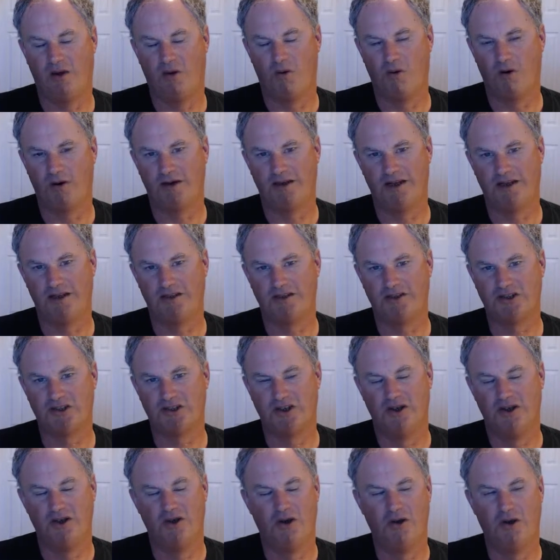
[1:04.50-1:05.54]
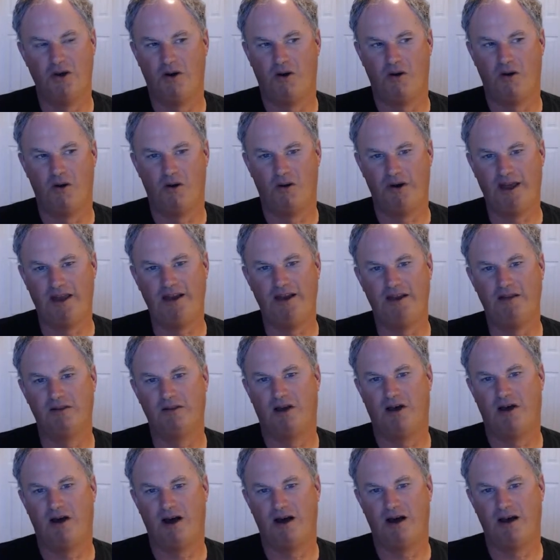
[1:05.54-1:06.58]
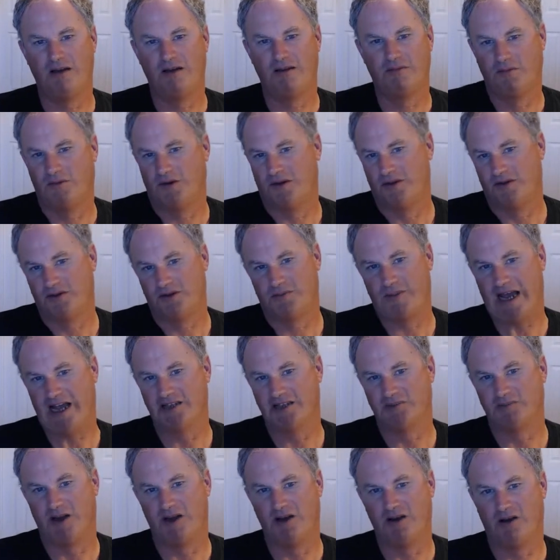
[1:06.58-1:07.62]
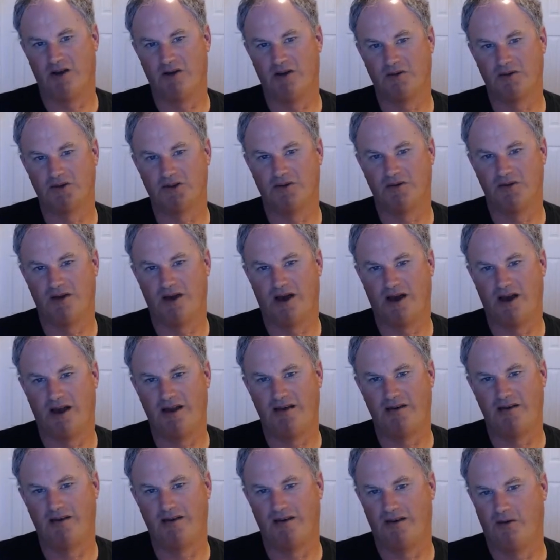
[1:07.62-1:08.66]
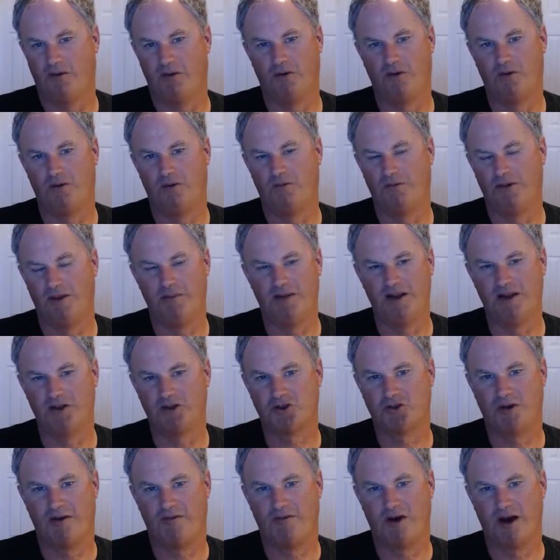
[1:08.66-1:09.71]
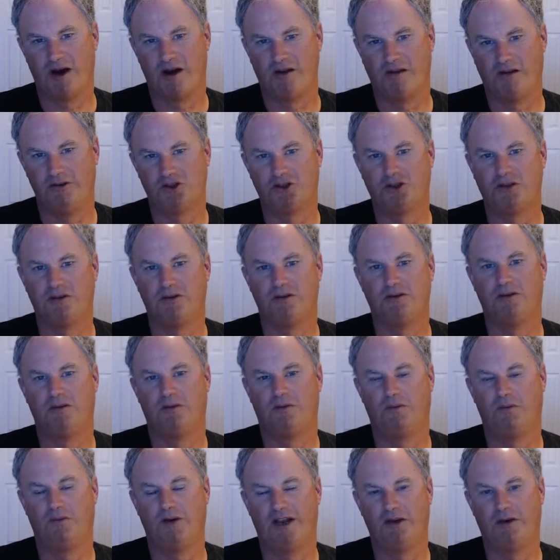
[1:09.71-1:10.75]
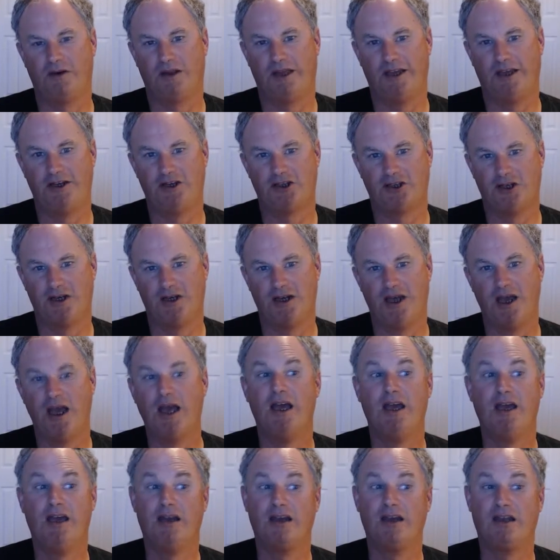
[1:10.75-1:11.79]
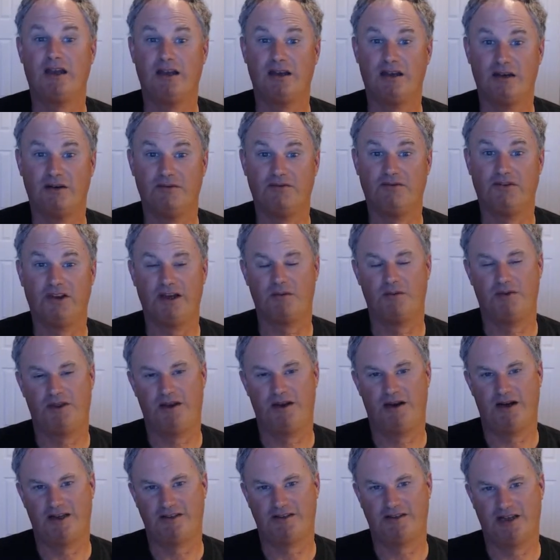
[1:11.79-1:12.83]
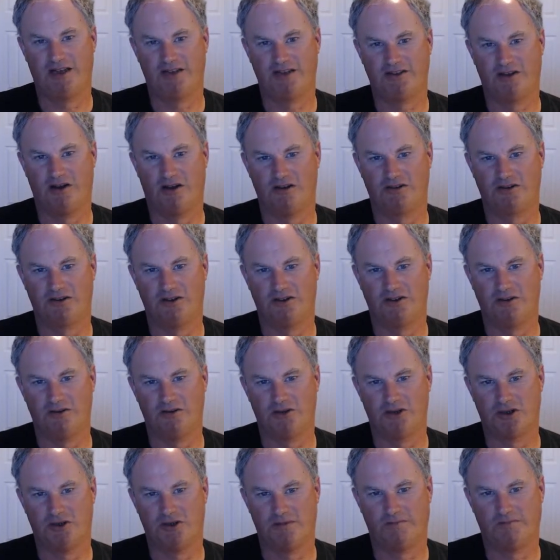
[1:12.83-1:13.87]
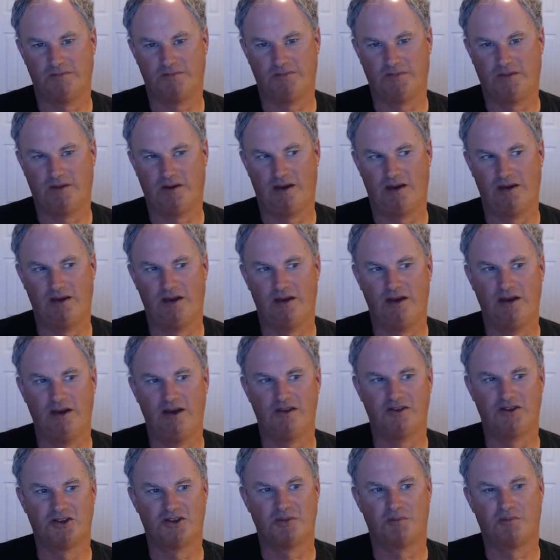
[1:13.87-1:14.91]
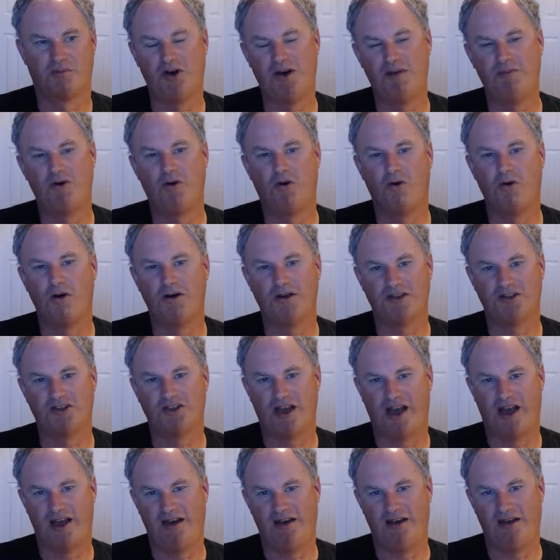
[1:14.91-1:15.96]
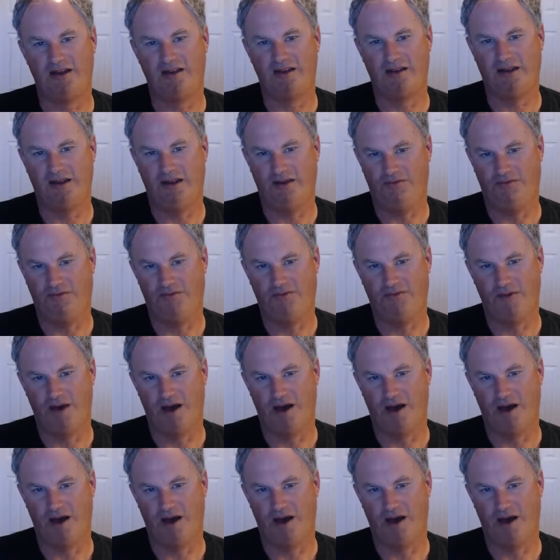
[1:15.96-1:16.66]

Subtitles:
ordinance, or any law, whether it's passed by Congress or not, or administrative regulation, can conflict with the United States Constitution. Okay. The Supreme Court decided in